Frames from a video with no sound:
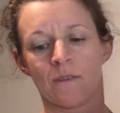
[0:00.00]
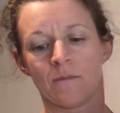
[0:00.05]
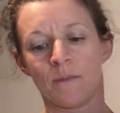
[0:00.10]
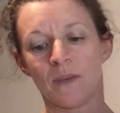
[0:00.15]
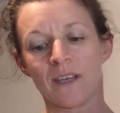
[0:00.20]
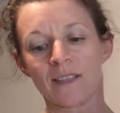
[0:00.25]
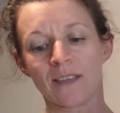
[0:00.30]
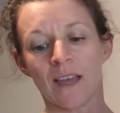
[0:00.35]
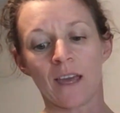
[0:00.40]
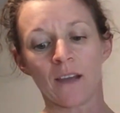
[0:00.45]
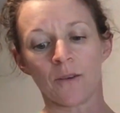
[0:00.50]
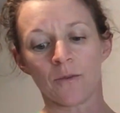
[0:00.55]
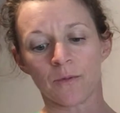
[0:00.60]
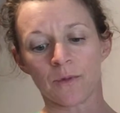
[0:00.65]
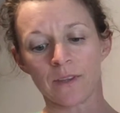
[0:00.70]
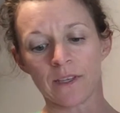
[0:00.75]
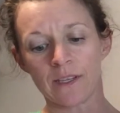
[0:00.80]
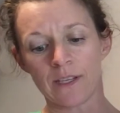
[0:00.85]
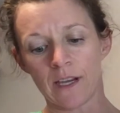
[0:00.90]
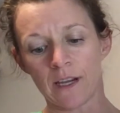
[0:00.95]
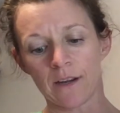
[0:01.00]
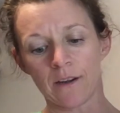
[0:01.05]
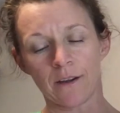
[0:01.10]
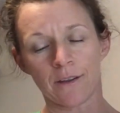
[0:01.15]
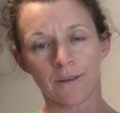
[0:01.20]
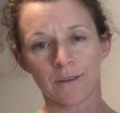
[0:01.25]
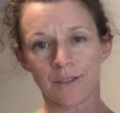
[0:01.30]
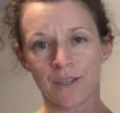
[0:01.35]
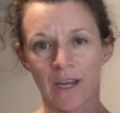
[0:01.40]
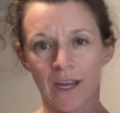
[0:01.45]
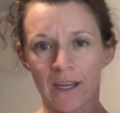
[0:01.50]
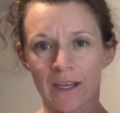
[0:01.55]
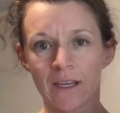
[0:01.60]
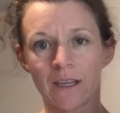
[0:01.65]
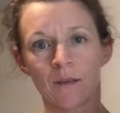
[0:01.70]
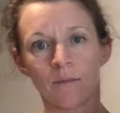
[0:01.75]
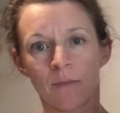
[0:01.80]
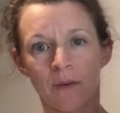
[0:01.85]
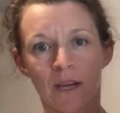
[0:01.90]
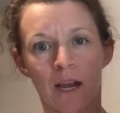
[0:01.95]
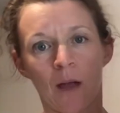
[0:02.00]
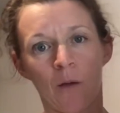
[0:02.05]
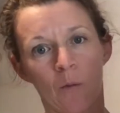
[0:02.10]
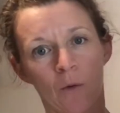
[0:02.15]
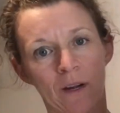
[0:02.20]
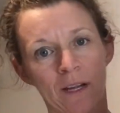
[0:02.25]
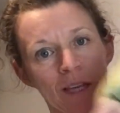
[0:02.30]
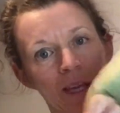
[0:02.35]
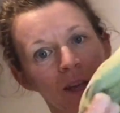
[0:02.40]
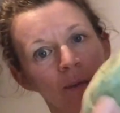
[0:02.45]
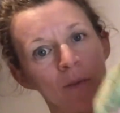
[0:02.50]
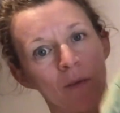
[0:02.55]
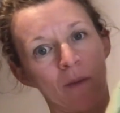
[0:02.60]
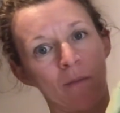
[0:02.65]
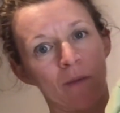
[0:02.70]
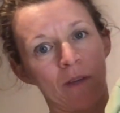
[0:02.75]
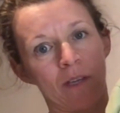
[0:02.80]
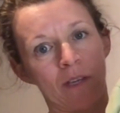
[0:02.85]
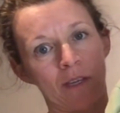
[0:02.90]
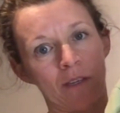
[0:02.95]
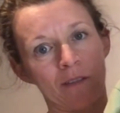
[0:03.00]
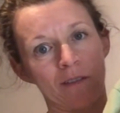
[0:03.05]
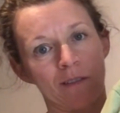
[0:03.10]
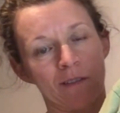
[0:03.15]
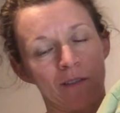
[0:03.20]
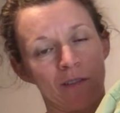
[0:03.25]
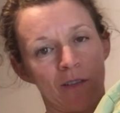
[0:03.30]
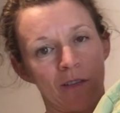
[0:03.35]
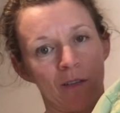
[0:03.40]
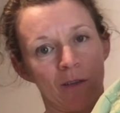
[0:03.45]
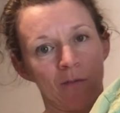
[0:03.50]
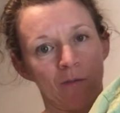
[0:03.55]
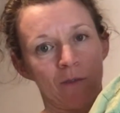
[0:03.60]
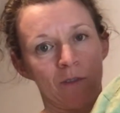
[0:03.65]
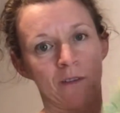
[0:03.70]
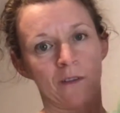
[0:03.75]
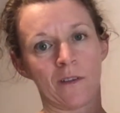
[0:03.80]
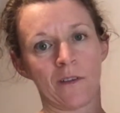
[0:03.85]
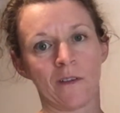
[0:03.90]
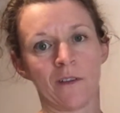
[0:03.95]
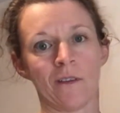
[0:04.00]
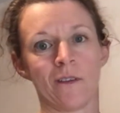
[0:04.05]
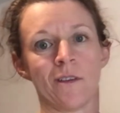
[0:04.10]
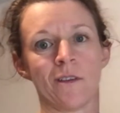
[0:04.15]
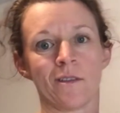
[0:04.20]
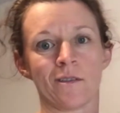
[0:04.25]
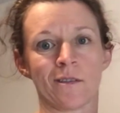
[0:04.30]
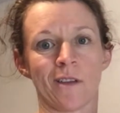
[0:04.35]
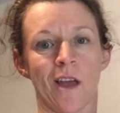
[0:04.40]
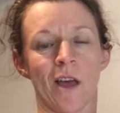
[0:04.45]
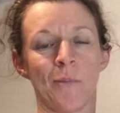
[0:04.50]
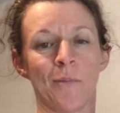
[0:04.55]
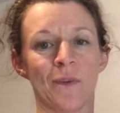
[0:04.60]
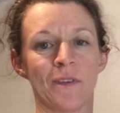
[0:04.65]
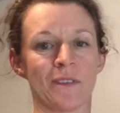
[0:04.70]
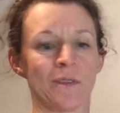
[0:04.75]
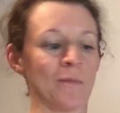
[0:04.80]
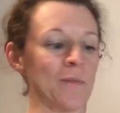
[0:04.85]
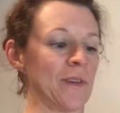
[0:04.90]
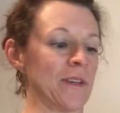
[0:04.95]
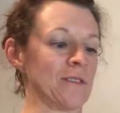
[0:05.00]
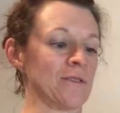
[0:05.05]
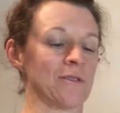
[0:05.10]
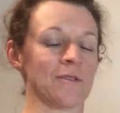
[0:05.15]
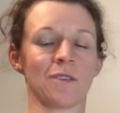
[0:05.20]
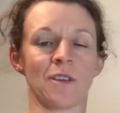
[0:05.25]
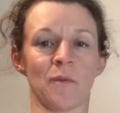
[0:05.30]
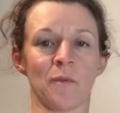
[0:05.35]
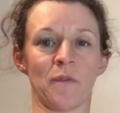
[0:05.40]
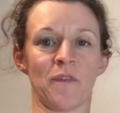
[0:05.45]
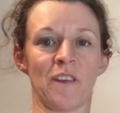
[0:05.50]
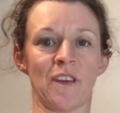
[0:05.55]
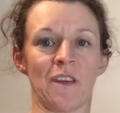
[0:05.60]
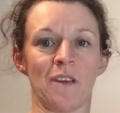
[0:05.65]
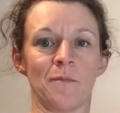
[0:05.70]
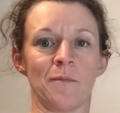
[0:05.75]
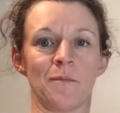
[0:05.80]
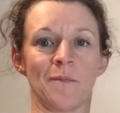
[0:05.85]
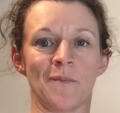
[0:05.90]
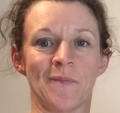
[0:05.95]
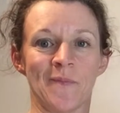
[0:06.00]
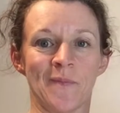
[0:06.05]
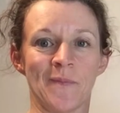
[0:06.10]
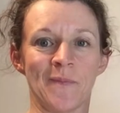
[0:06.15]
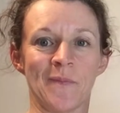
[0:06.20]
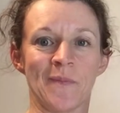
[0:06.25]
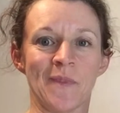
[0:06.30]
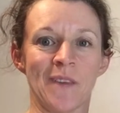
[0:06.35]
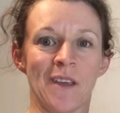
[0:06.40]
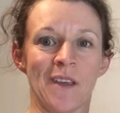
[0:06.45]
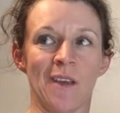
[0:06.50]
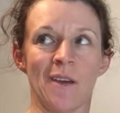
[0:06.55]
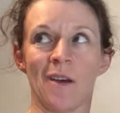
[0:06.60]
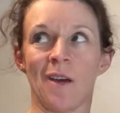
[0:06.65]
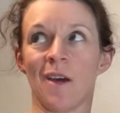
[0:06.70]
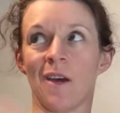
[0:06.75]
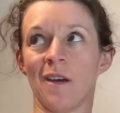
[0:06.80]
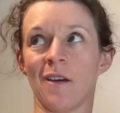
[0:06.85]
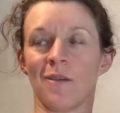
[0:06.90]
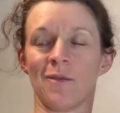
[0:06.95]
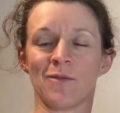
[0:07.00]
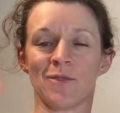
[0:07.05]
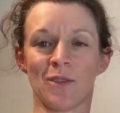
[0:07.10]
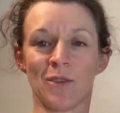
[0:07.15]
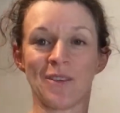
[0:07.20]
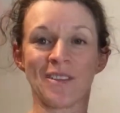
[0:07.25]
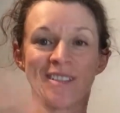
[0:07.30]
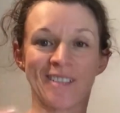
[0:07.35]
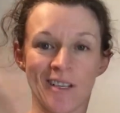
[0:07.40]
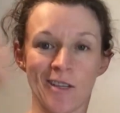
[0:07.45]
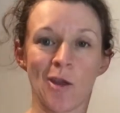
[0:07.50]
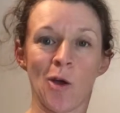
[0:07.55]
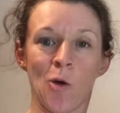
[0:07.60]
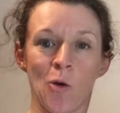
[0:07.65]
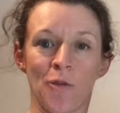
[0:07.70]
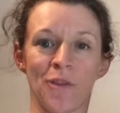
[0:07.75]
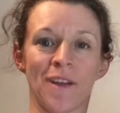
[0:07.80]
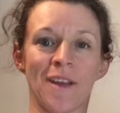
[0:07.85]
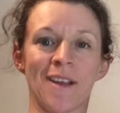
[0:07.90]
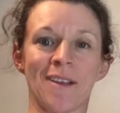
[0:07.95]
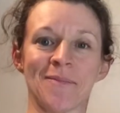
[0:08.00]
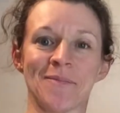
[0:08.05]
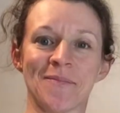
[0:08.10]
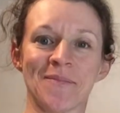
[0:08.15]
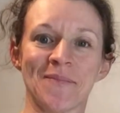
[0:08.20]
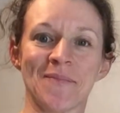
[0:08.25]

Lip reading: because I don't really need another jacket, but I want to keep it because it's cute. So I'll put some pictures up of it so you can see the whole thing.